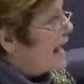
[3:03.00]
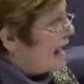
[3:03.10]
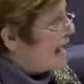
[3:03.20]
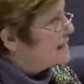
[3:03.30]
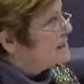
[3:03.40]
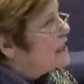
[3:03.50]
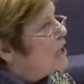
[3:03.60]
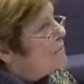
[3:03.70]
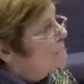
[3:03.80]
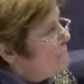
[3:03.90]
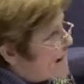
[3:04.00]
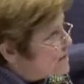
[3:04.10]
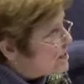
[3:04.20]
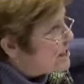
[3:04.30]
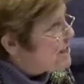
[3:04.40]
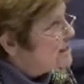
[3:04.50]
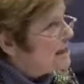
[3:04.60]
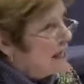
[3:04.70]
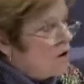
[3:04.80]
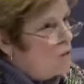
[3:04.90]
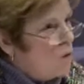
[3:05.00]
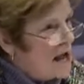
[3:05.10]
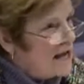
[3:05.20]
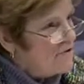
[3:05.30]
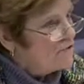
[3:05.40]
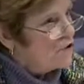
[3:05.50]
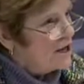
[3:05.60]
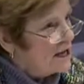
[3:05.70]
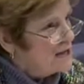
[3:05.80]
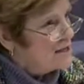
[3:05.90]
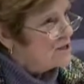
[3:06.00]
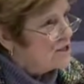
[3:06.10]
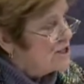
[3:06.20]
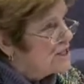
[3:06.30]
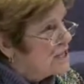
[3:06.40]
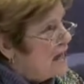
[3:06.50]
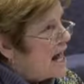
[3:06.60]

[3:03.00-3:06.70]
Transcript: and basically a waiver is